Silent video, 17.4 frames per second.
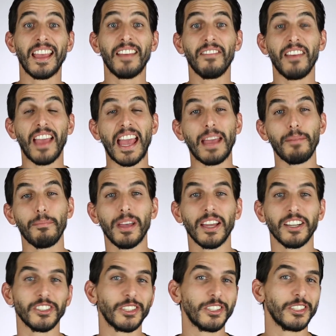If a
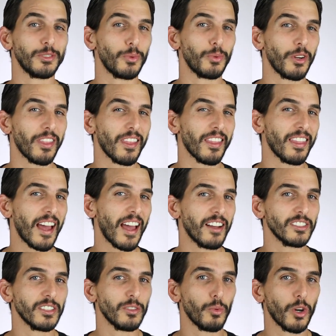picture is worth a
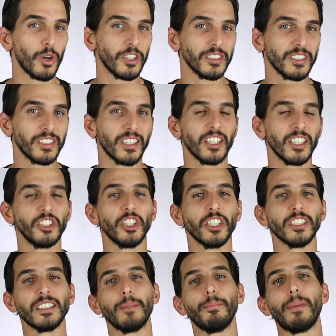thousand words,
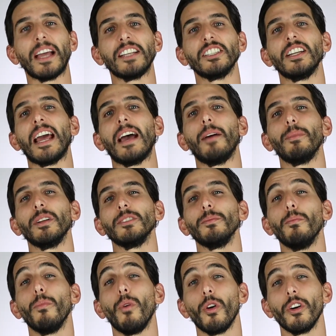just imagine how much
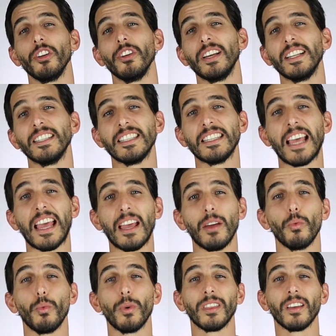more you can
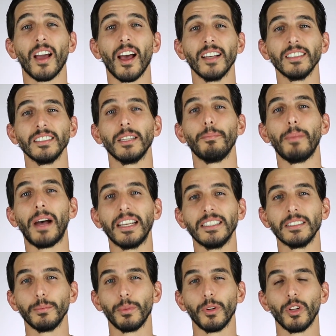say with
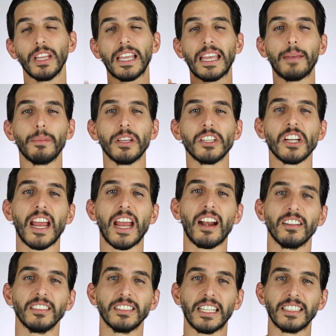customizable image
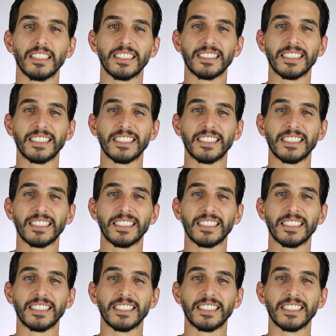carousel